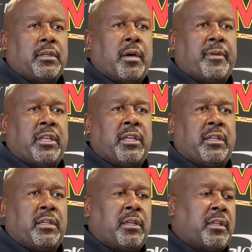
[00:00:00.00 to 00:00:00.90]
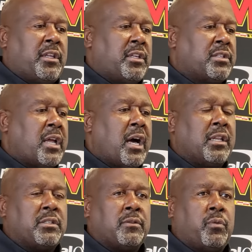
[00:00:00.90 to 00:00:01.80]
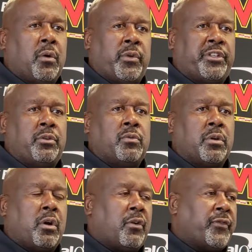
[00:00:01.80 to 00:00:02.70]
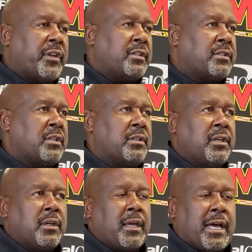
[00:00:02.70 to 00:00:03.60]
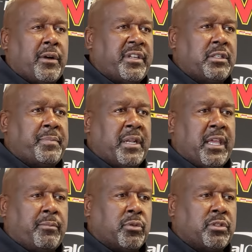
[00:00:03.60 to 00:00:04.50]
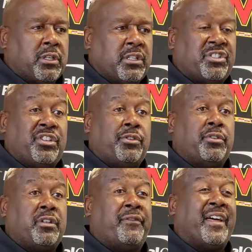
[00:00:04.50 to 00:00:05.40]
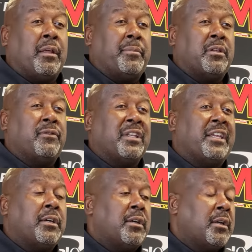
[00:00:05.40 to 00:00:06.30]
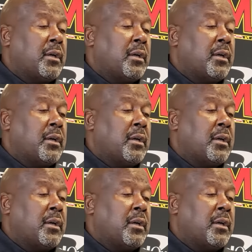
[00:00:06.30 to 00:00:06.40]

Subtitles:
coming in and his knowledge of what we do on offense and how he's been able to continue the development of Leah